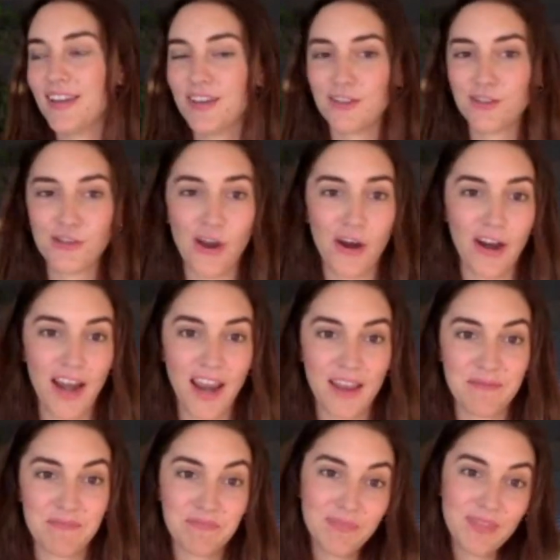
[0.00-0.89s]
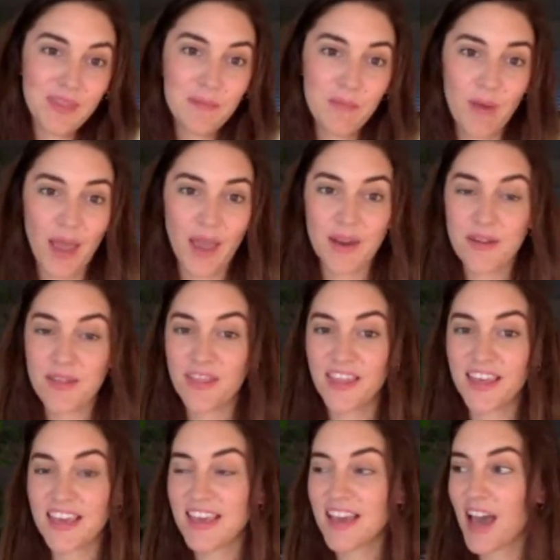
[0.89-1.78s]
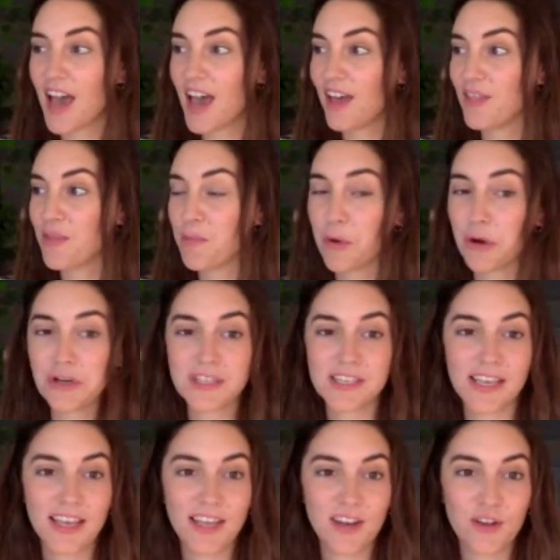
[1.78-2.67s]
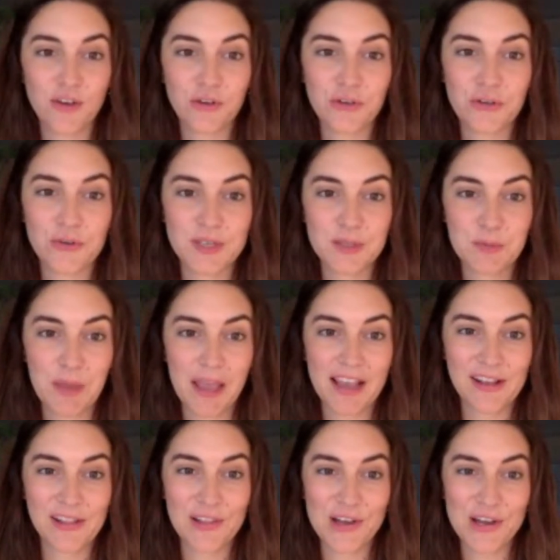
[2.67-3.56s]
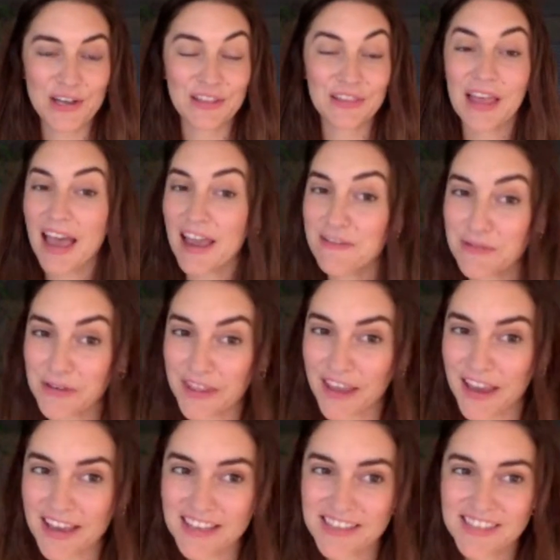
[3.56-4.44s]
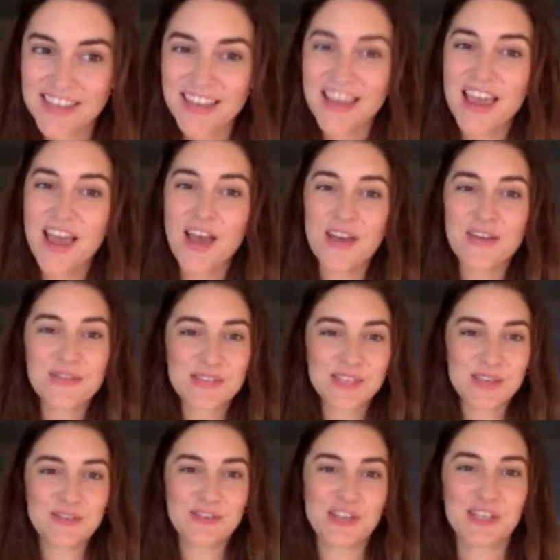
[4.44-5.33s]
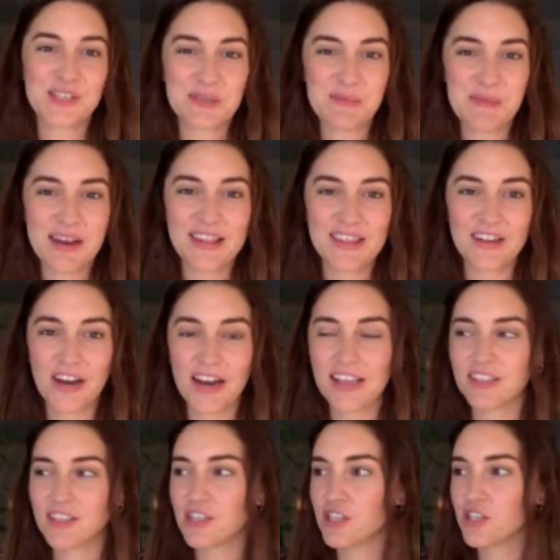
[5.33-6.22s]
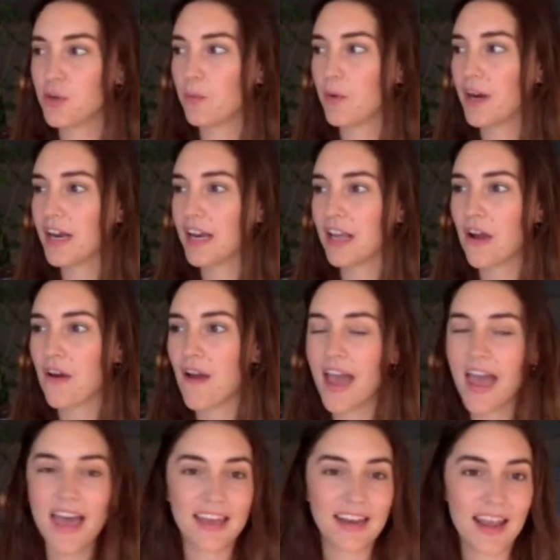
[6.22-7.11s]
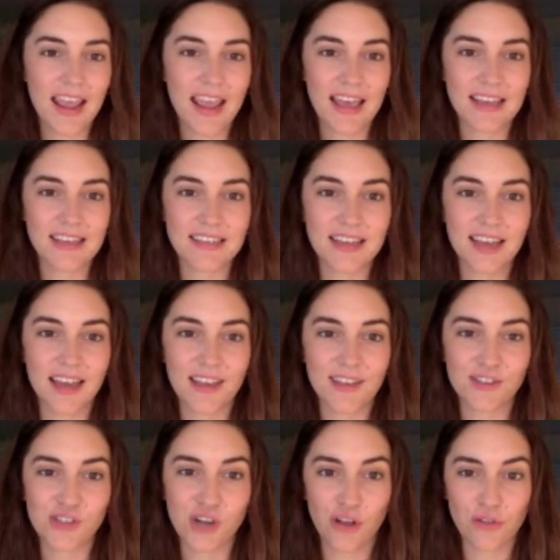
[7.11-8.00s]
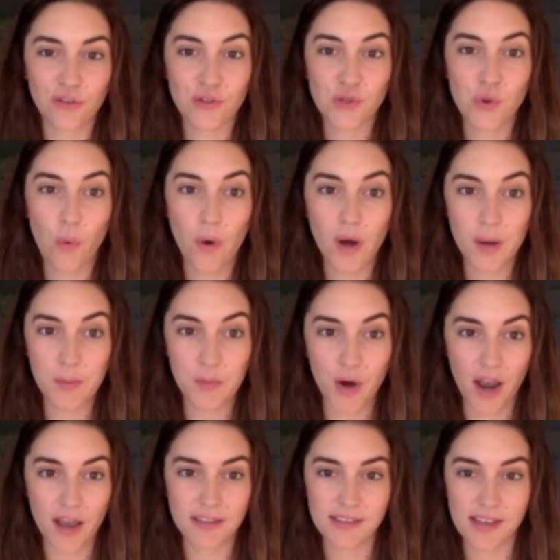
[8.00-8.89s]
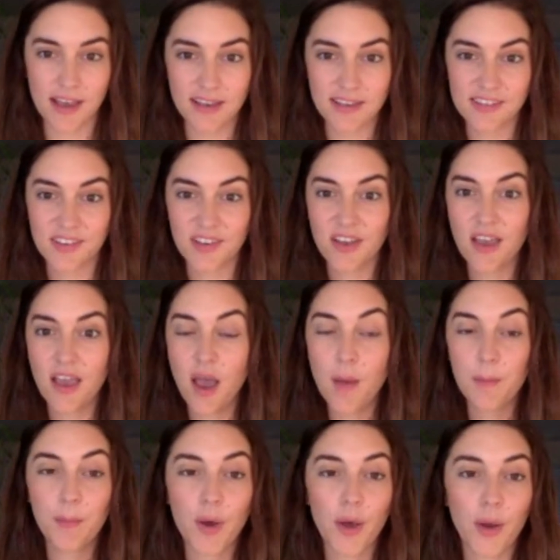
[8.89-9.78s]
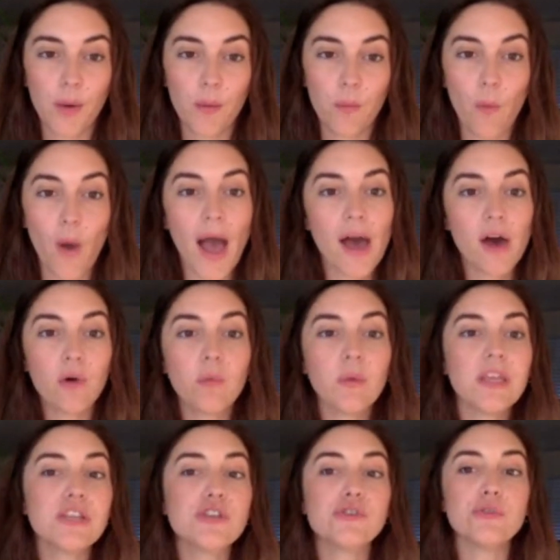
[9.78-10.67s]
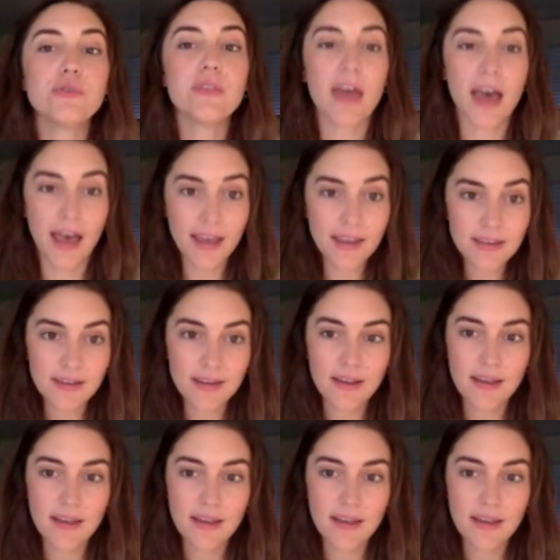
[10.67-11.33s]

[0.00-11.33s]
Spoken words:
sorry, but the person who is playing along live with us just submitted their answer, so we're going to go ahead and start the scoring process. But while we do that,